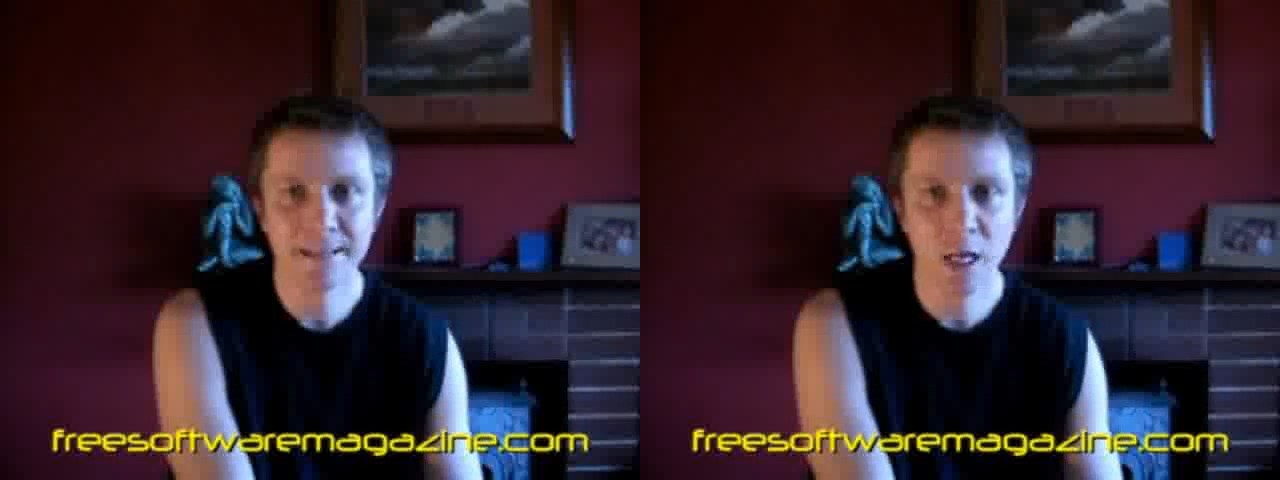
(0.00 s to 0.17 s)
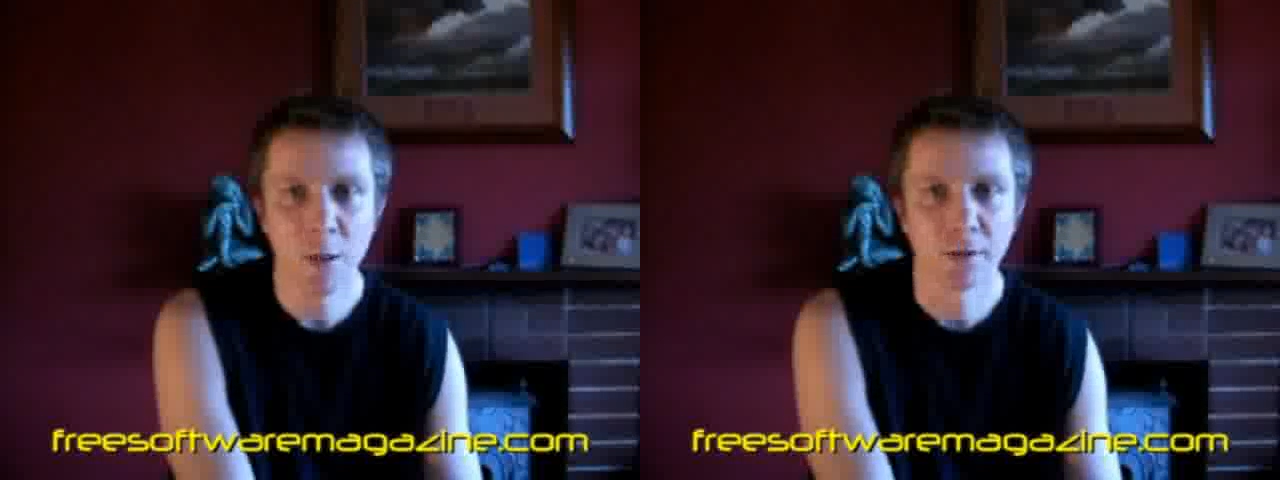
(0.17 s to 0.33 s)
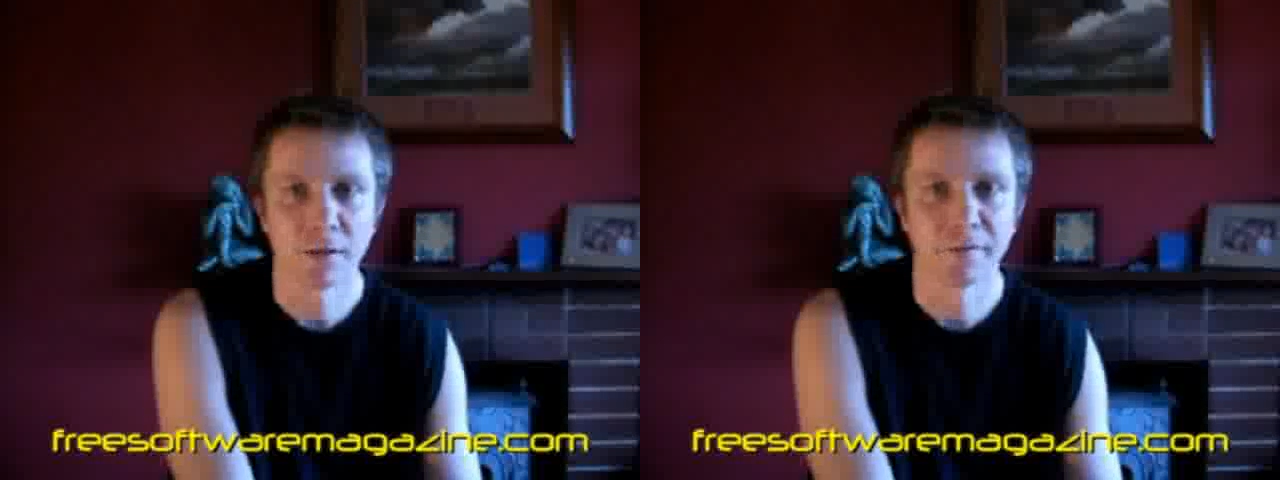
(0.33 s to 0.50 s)

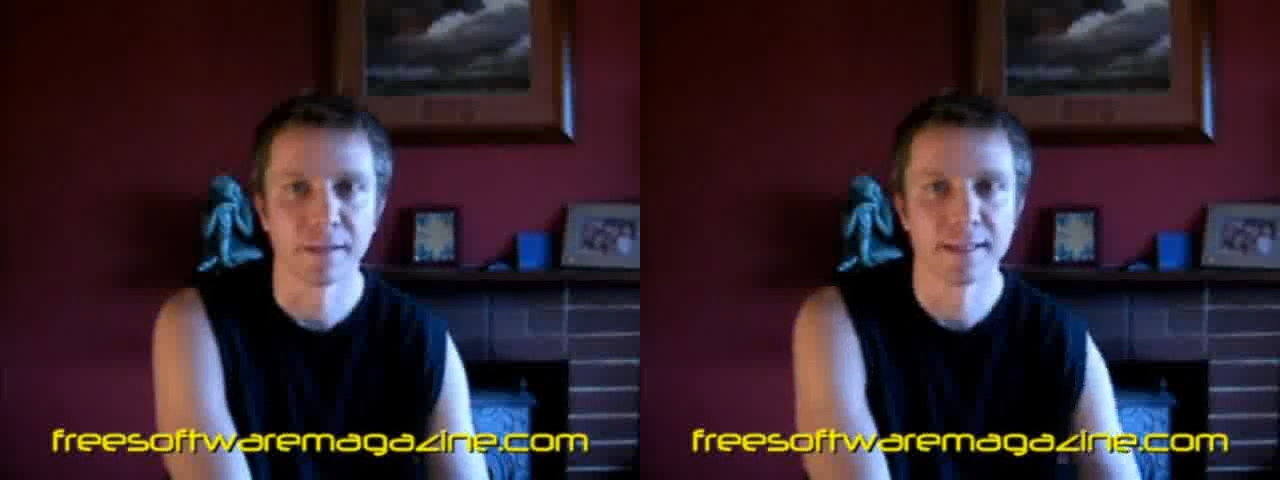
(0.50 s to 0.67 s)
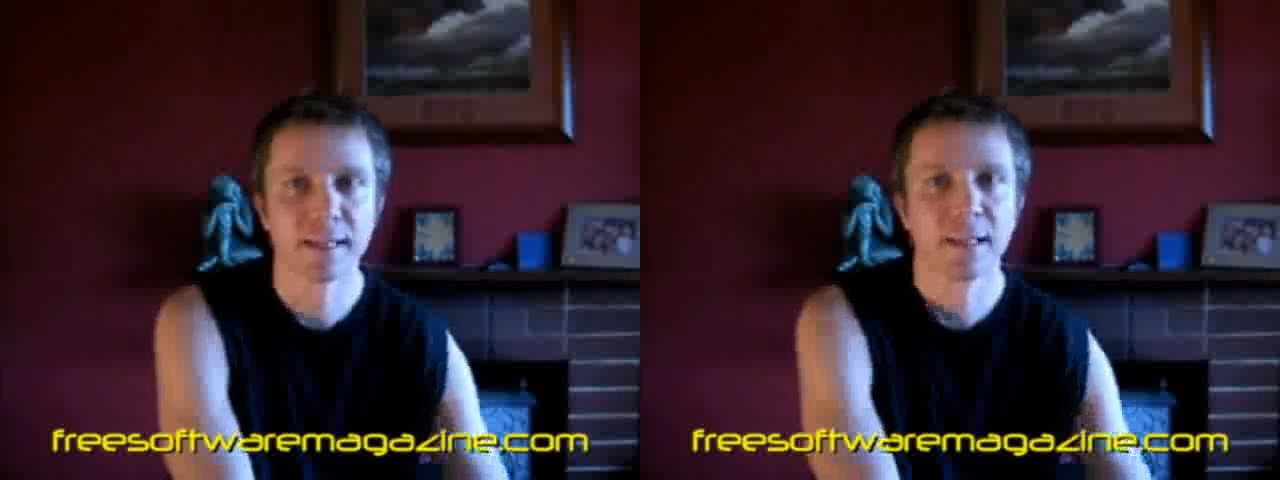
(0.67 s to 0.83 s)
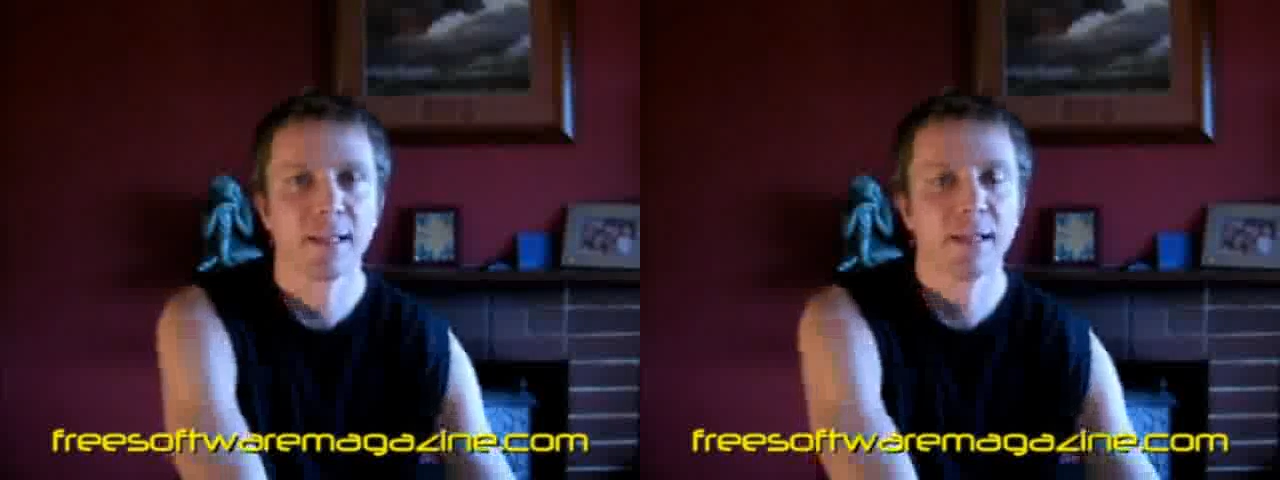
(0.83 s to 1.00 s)

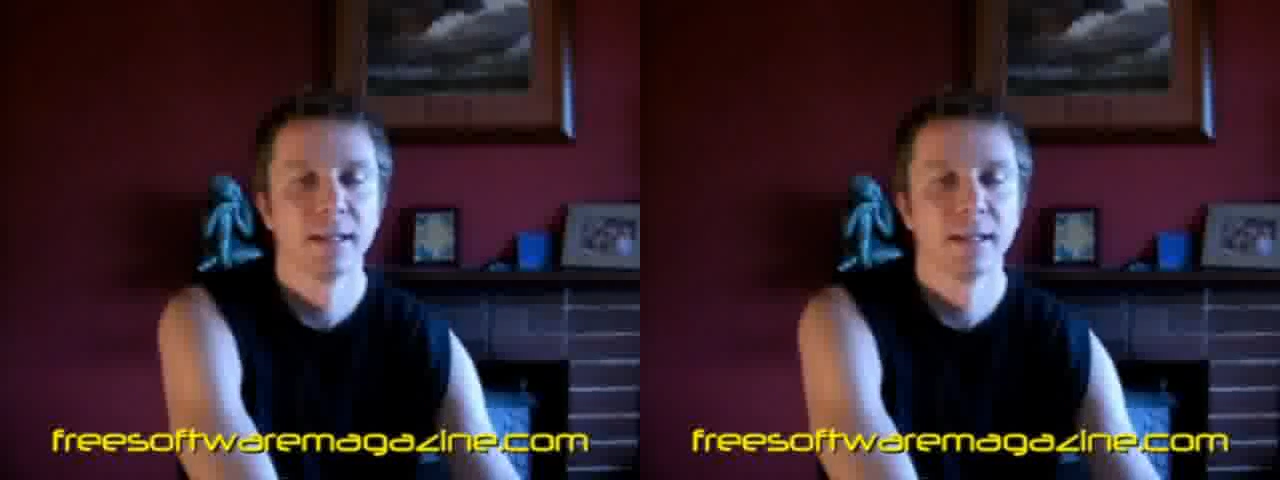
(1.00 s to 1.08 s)
OpenOffice.